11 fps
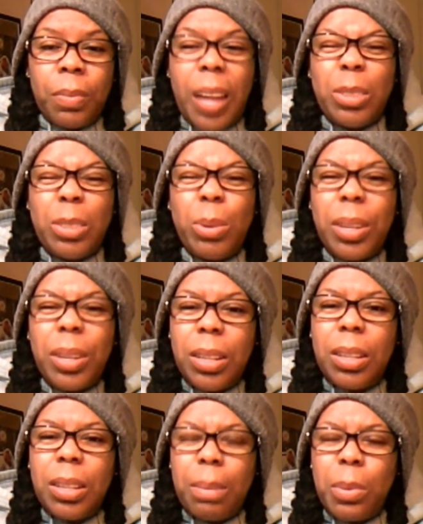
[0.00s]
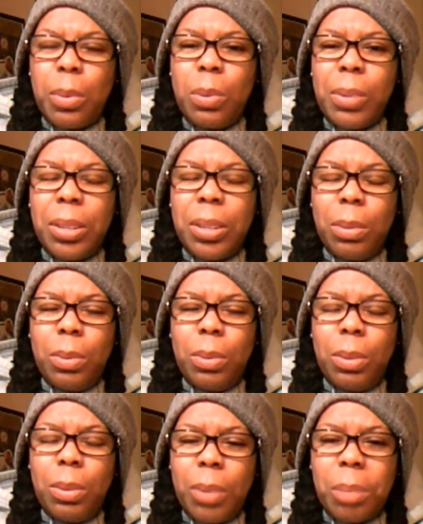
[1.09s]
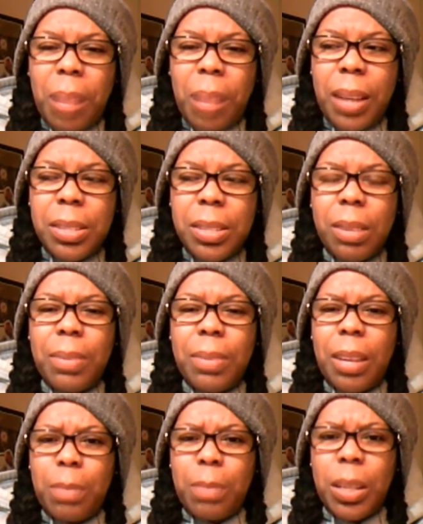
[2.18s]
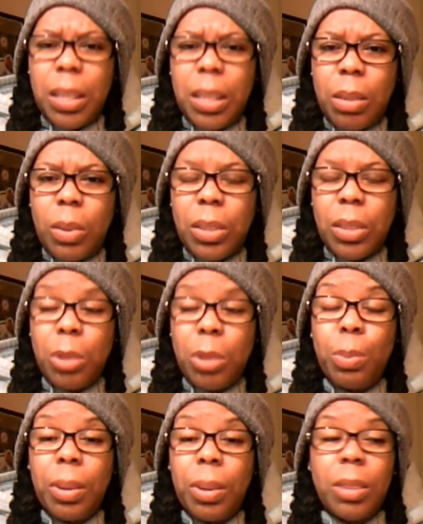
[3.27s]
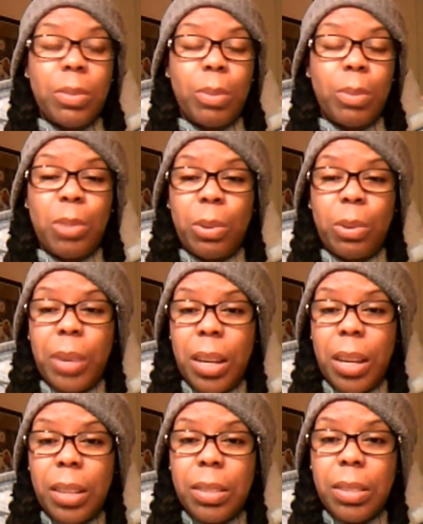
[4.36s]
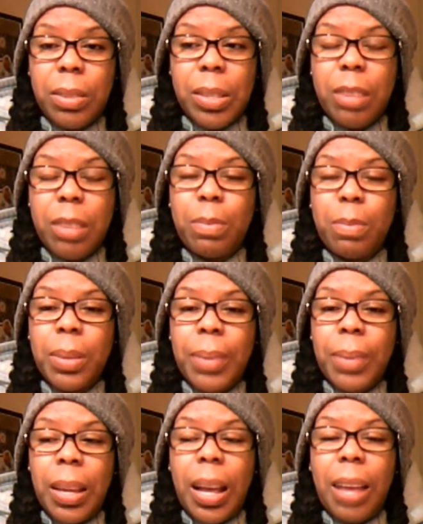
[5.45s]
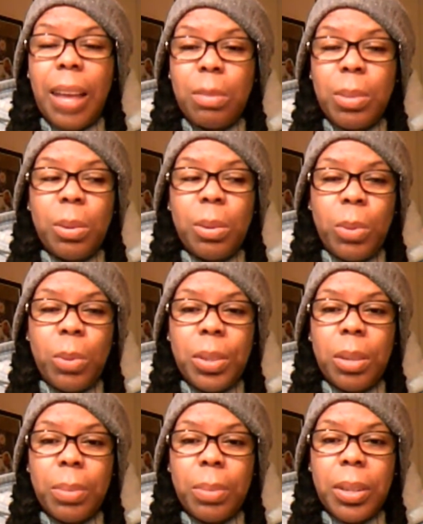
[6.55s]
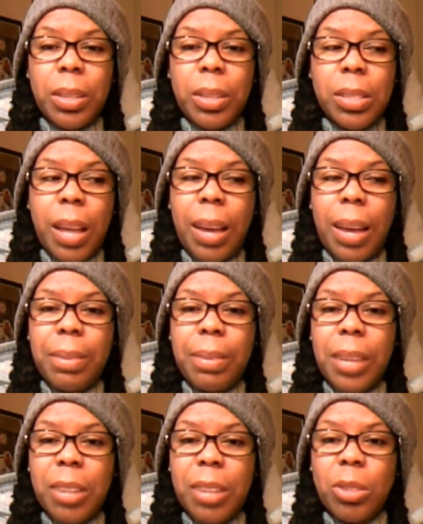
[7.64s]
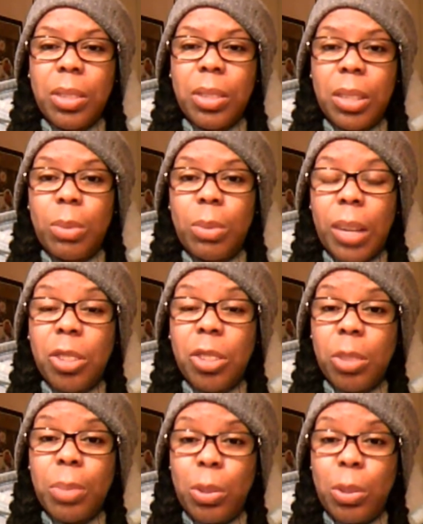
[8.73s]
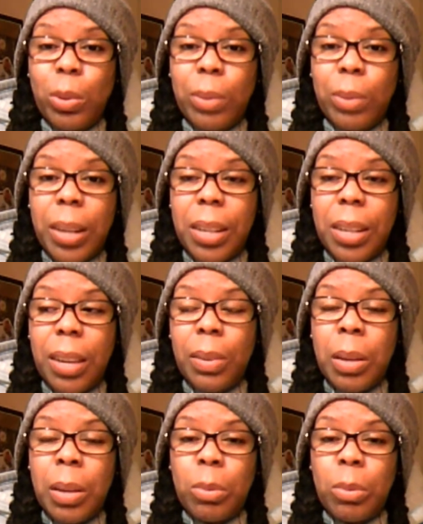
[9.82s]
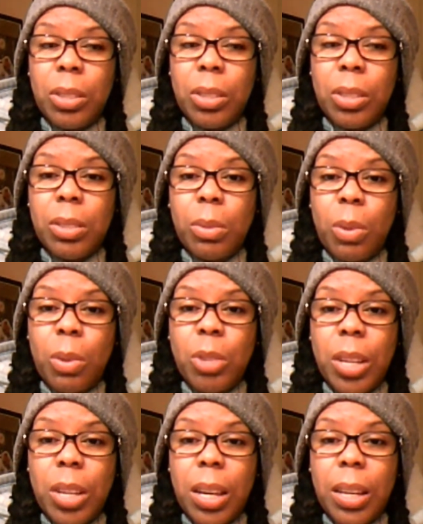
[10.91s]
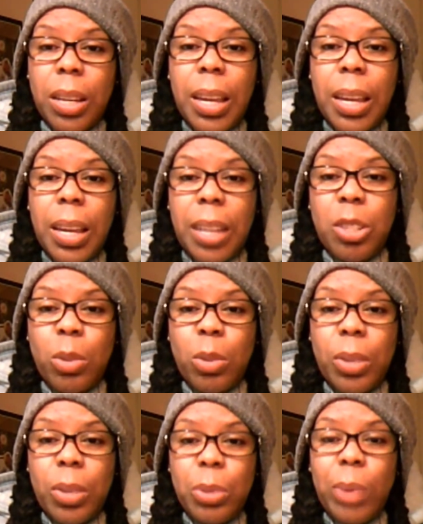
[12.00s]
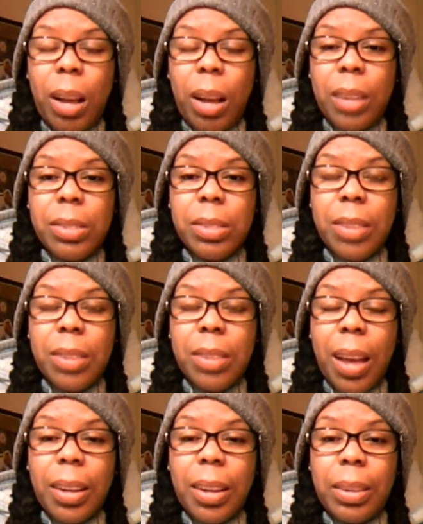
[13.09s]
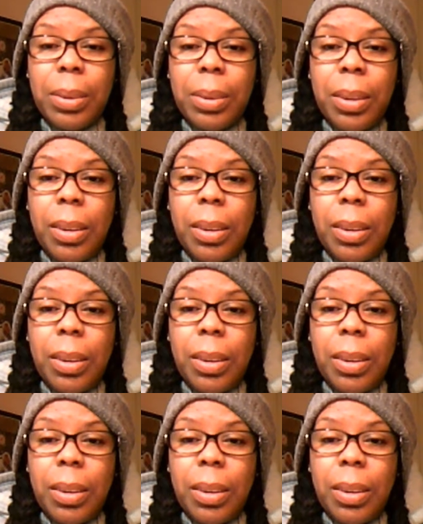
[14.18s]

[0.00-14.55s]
I do get in that mood where you want to buy stuff, and I've been getting all the coupons from Joann's and stuff, but I haven't been going there because I haven't actually did what I should be doing right now, which is crocheting and showing you guys exactly